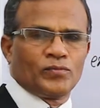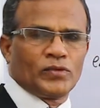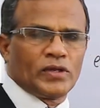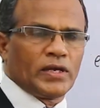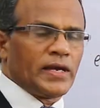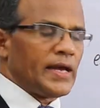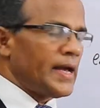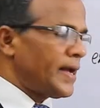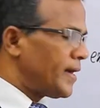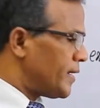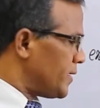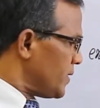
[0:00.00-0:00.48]

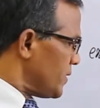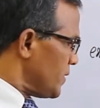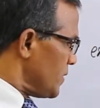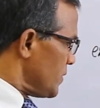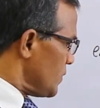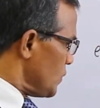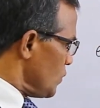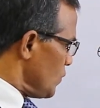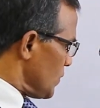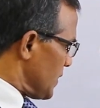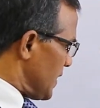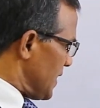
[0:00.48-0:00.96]
And
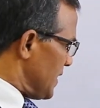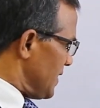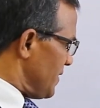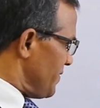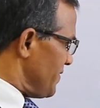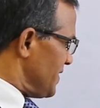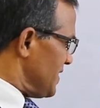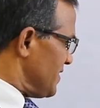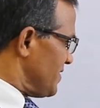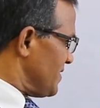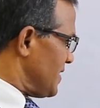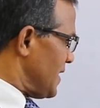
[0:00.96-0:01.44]
you can
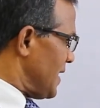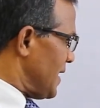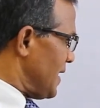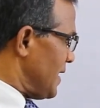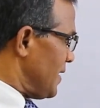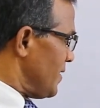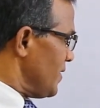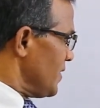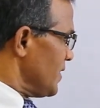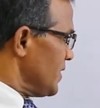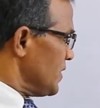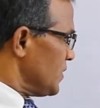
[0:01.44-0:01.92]
even
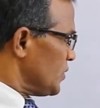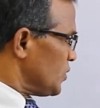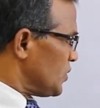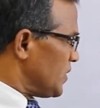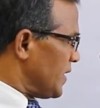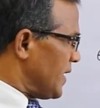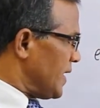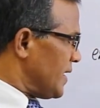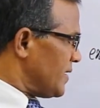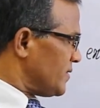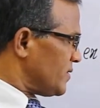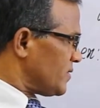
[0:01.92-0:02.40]
say she
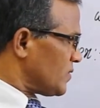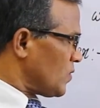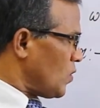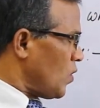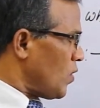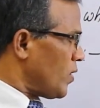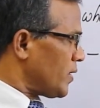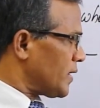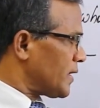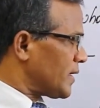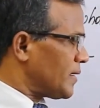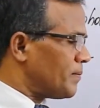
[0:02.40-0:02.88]
has
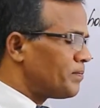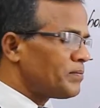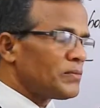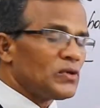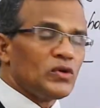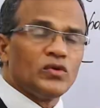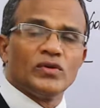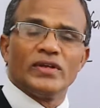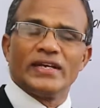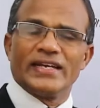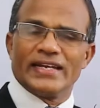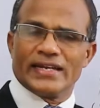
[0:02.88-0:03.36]
got
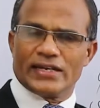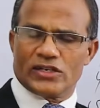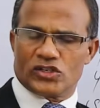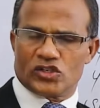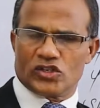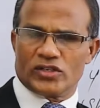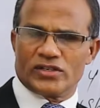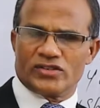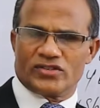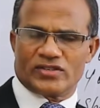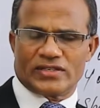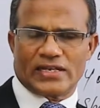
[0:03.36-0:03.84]

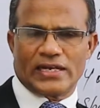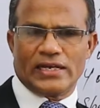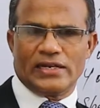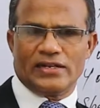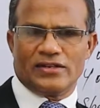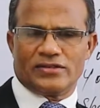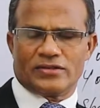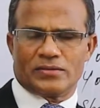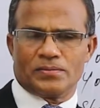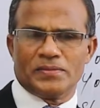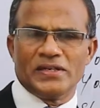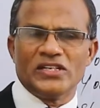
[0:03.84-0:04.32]
communication
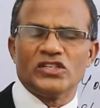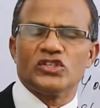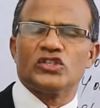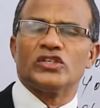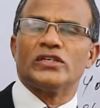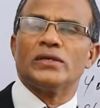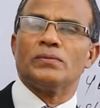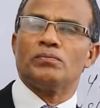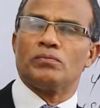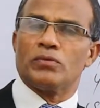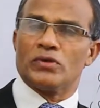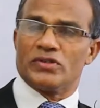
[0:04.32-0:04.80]
skills, means
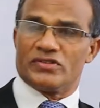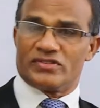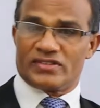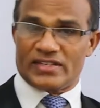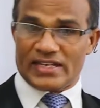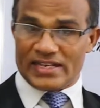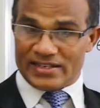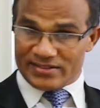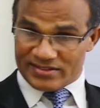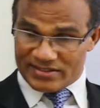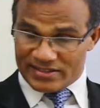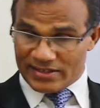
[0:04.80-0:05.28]
she
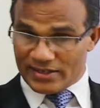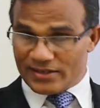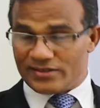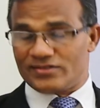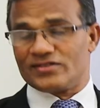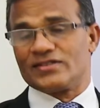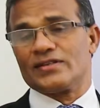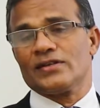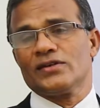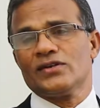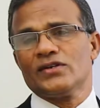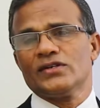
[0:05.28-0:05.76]

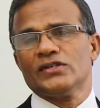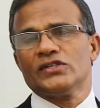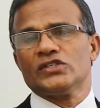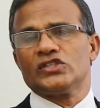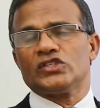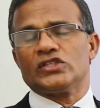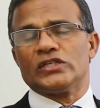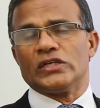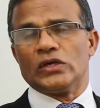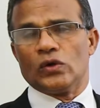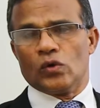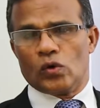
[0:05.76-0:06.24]
possesses,
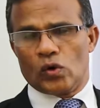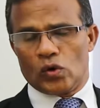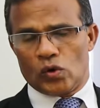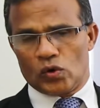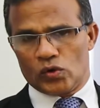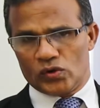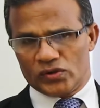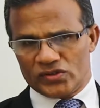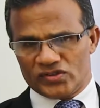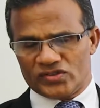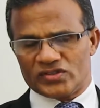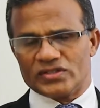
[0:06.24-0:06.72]
she
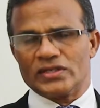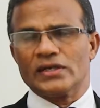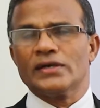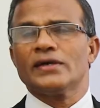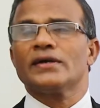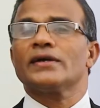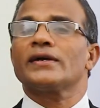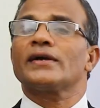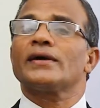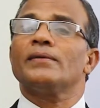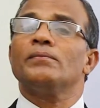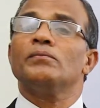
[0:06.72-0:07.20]
owns
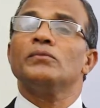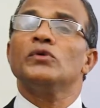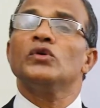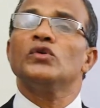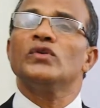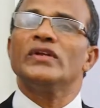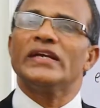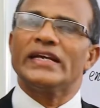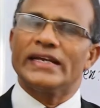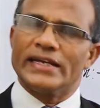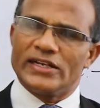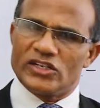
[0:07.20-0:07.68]

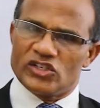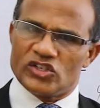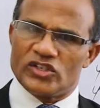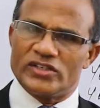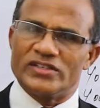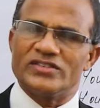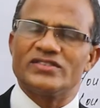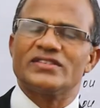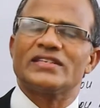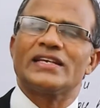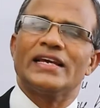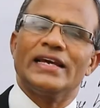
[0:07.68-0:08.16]
communication
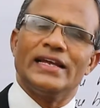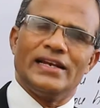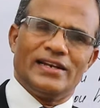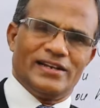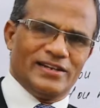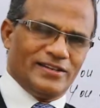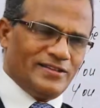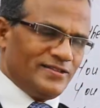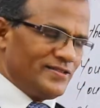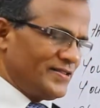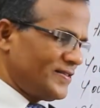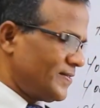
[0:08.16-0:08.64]

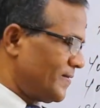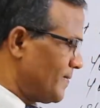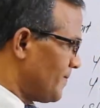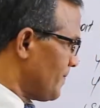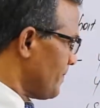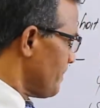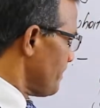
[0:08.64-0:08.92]
skills.